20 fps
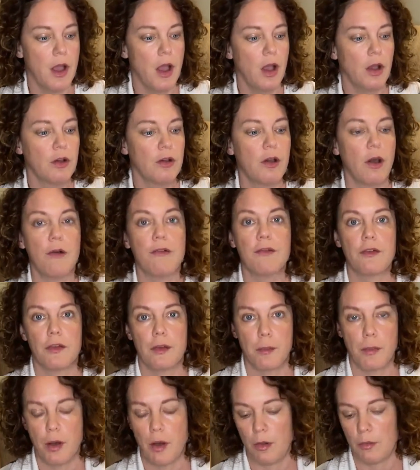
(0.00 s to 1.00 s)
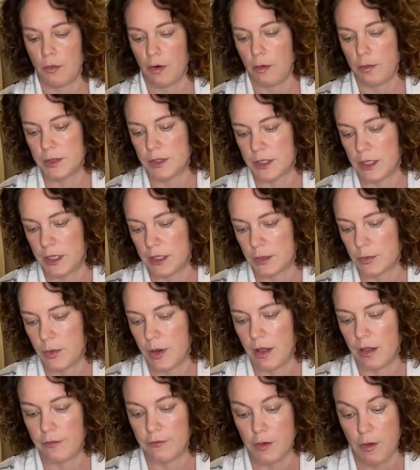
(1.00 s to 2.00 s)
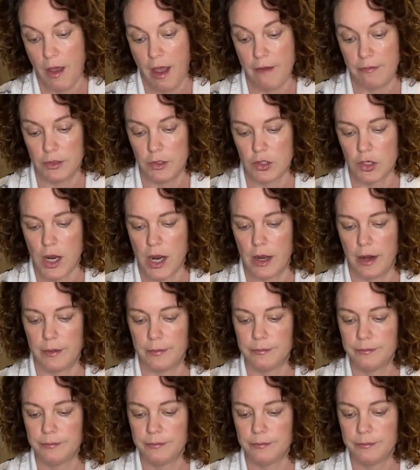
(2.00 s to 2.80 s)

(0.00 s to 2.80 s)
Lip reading: go for the Paul Robeson as well if you haven't tried it.